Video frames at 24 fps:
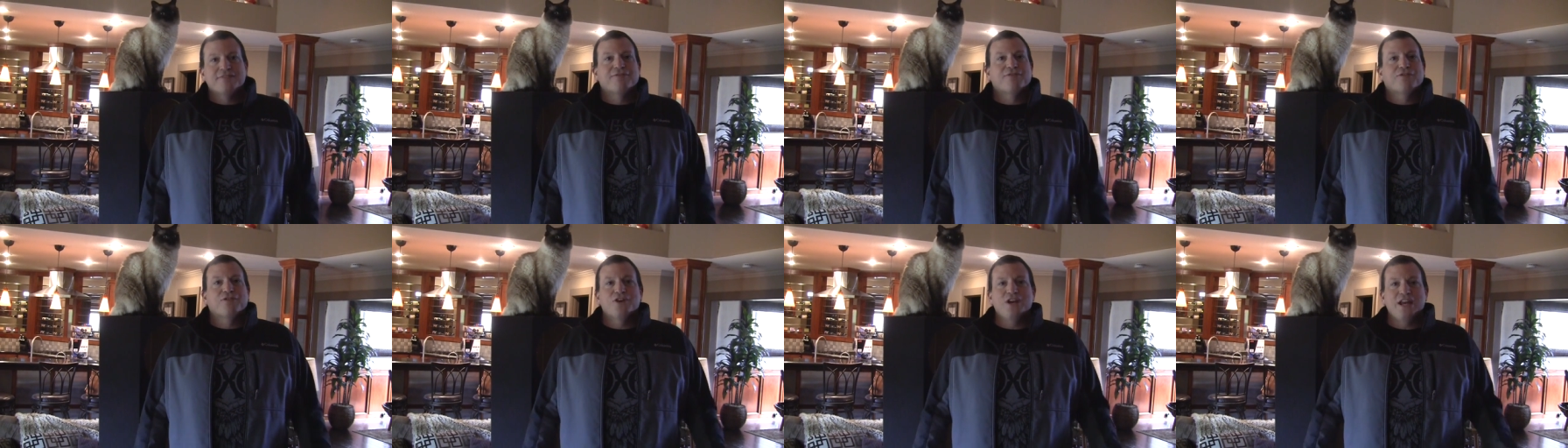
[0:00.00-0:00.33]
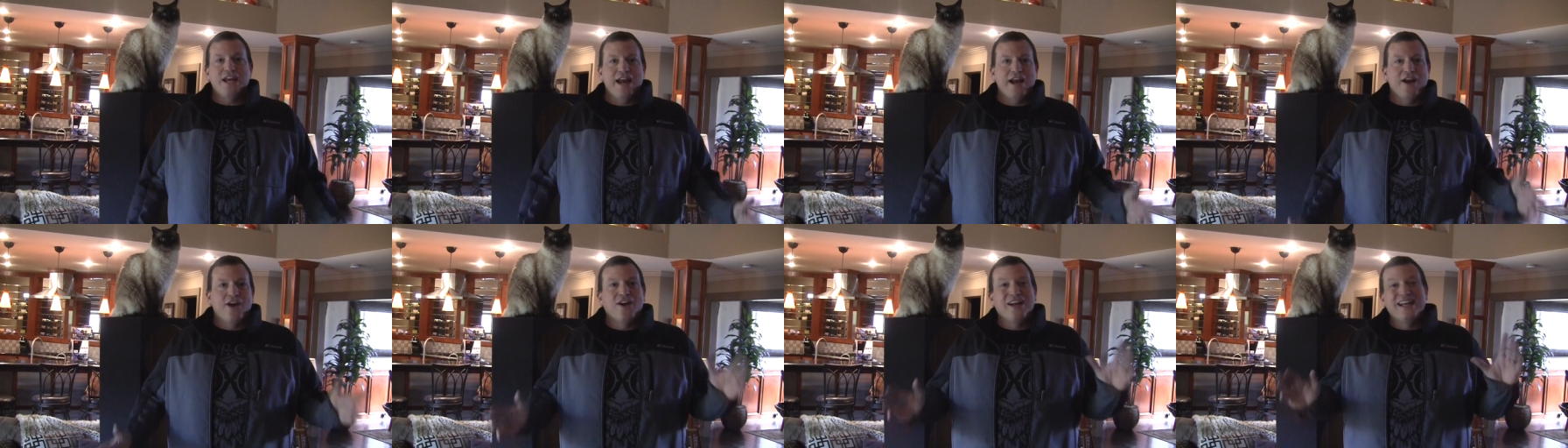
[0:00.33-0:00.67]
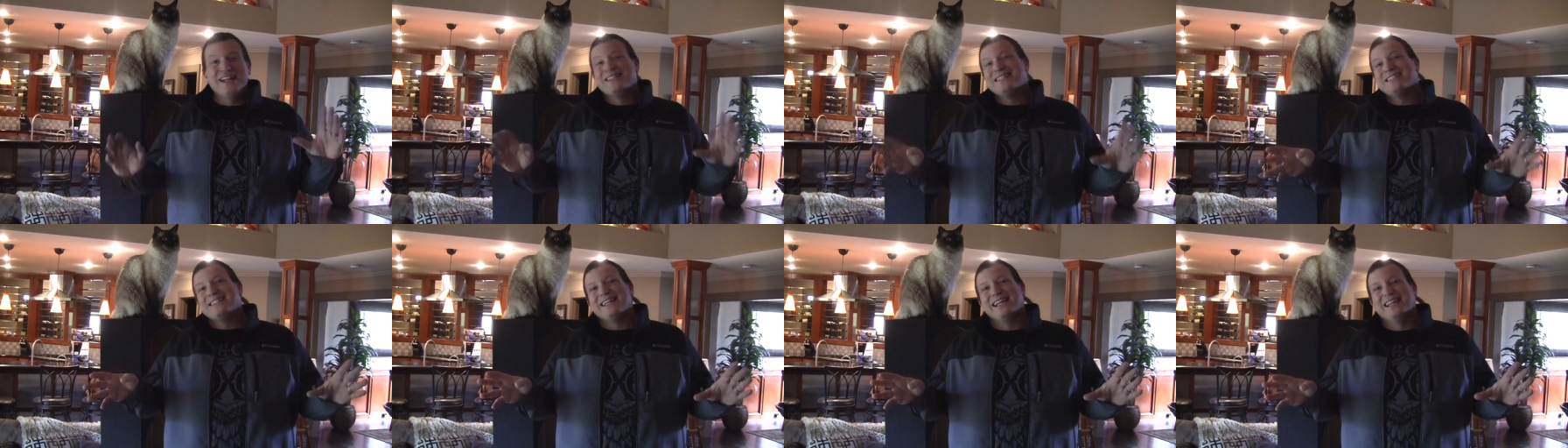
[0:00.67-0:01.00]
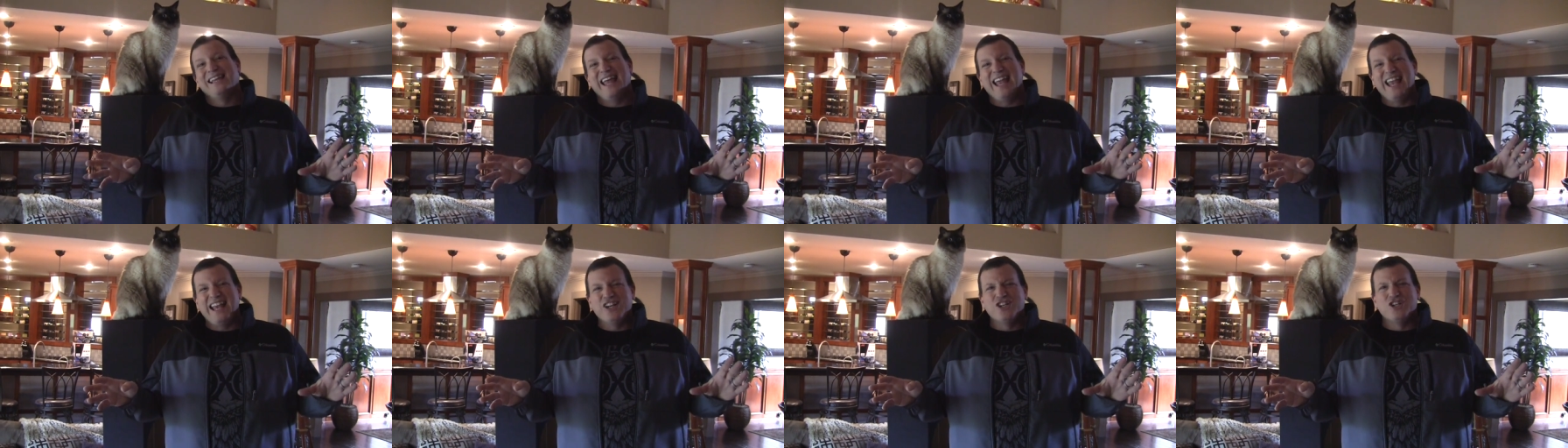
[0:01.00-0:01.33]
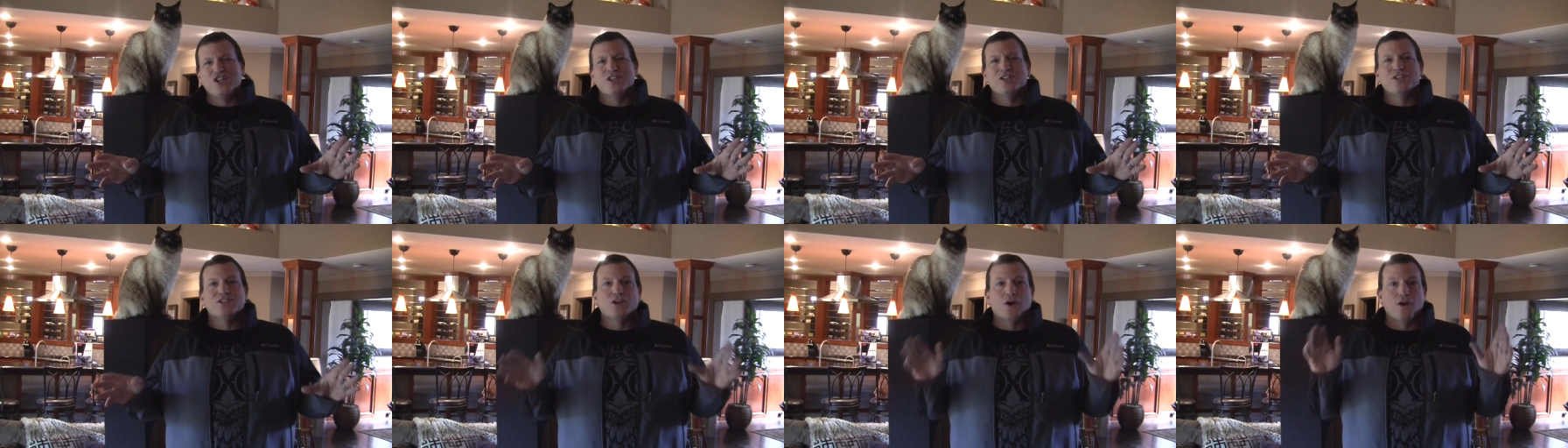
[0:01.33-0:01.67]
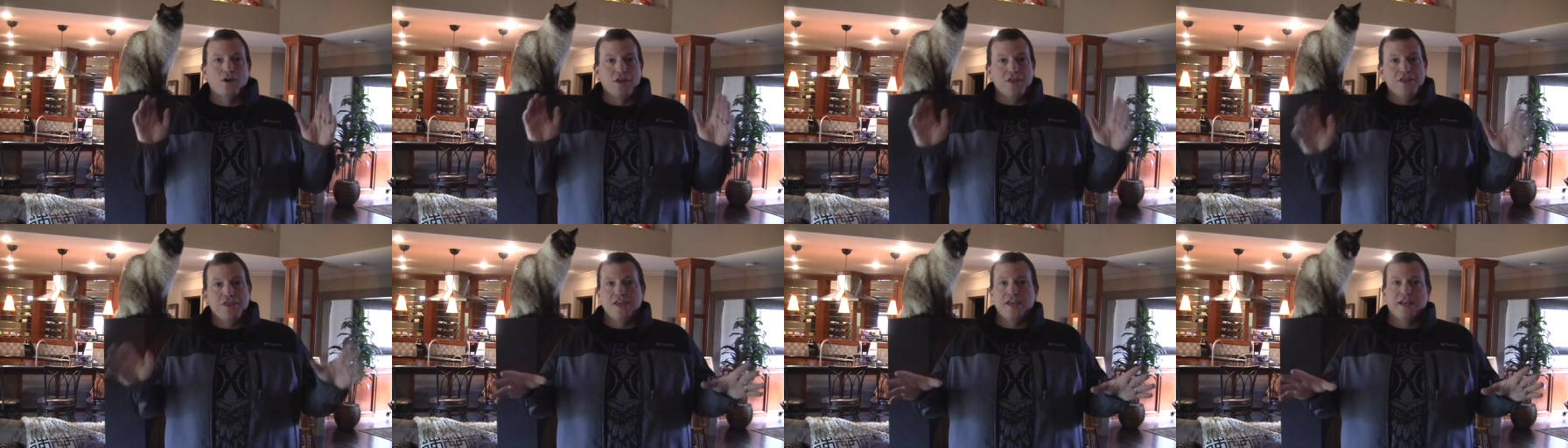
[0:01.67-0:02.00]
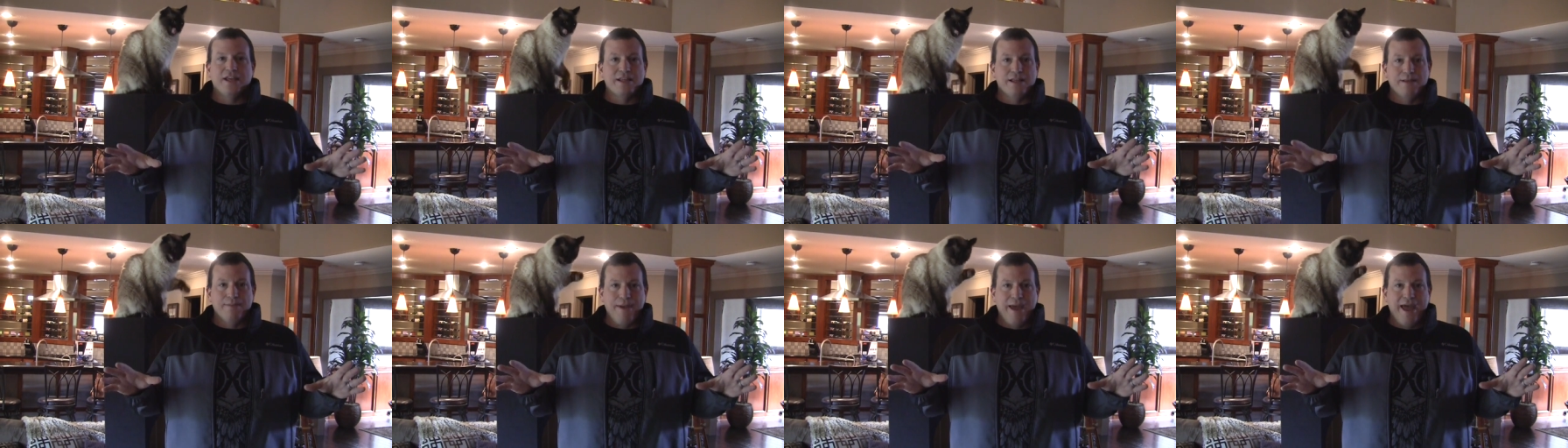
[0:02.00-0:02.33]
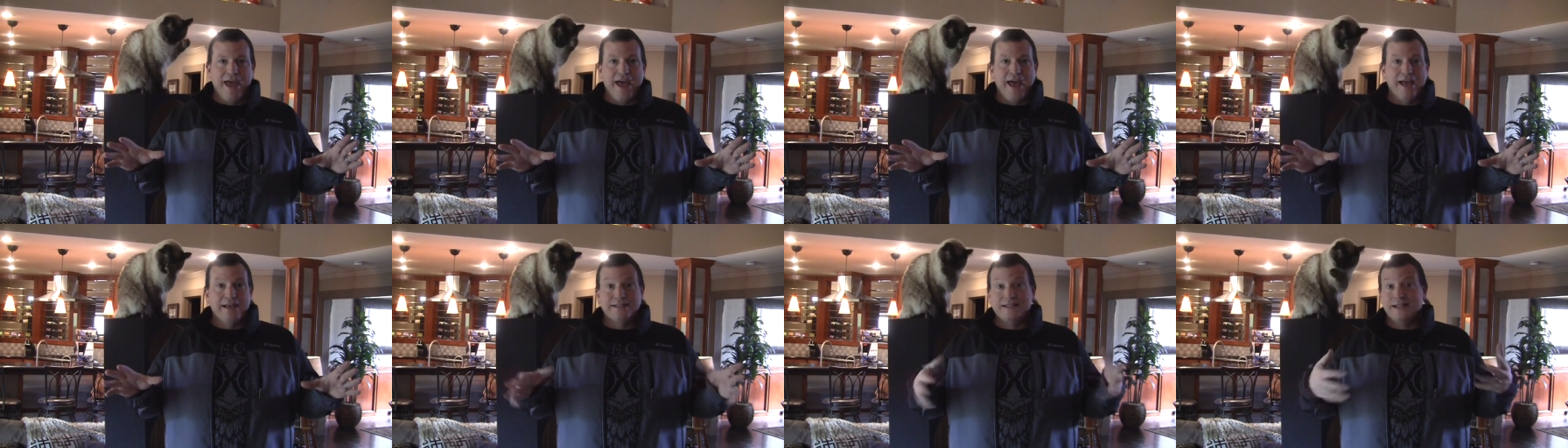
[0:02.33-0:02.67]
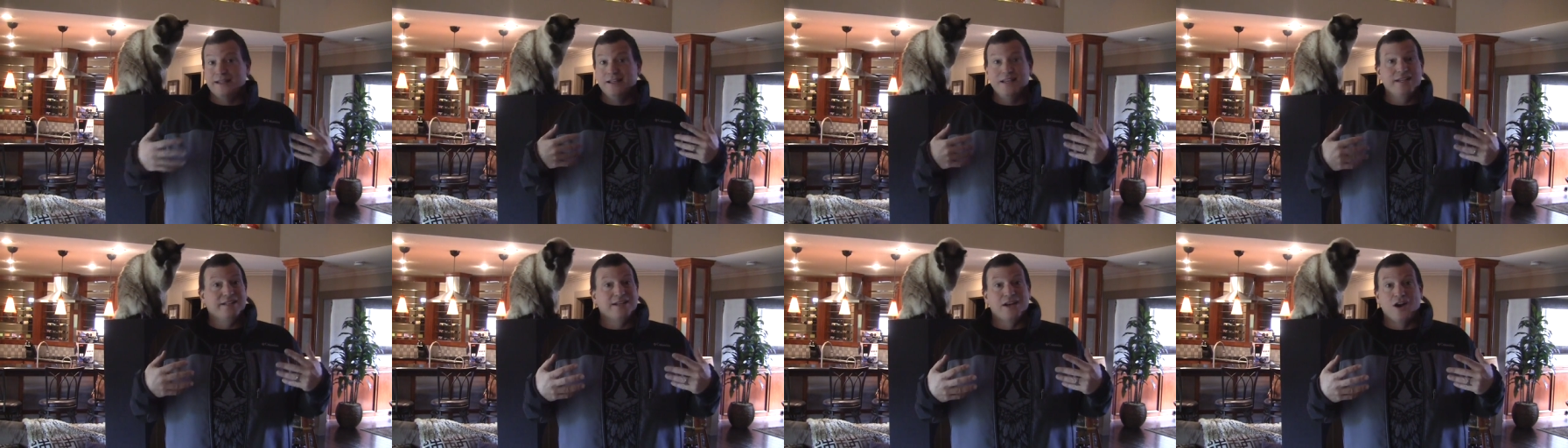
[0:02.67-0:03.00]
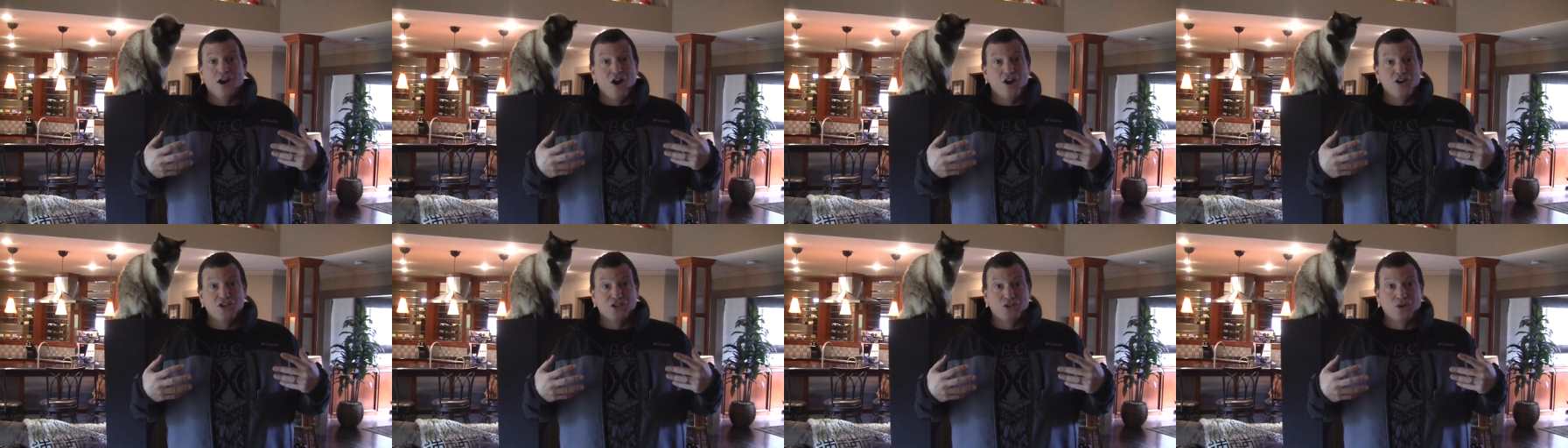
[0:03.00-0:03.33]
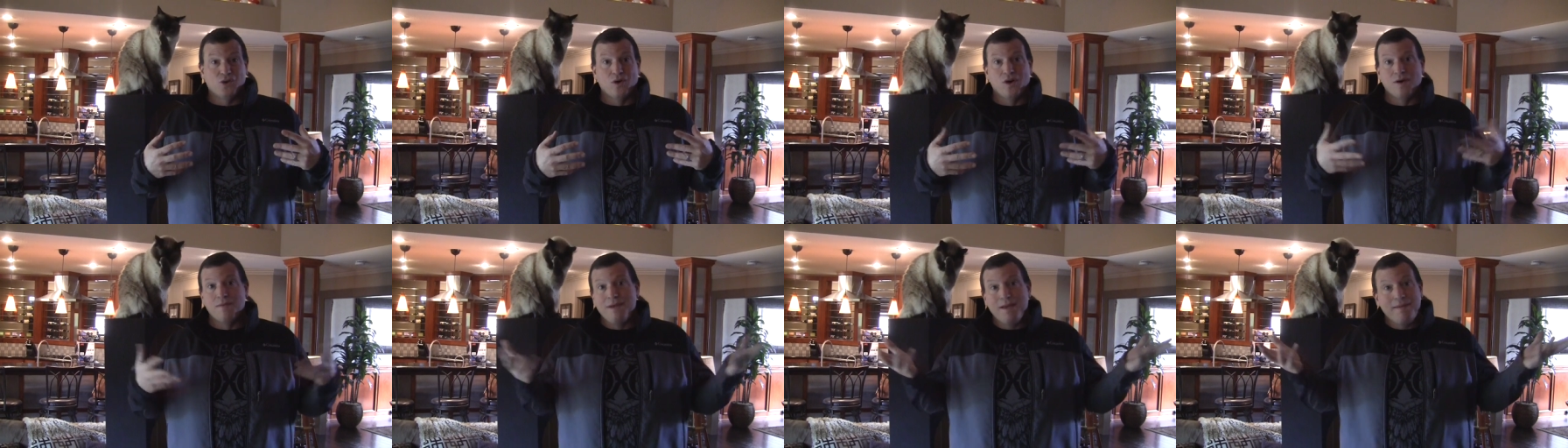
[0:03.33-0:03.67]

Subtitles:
Free air installations are a thing of the past, at least at our store.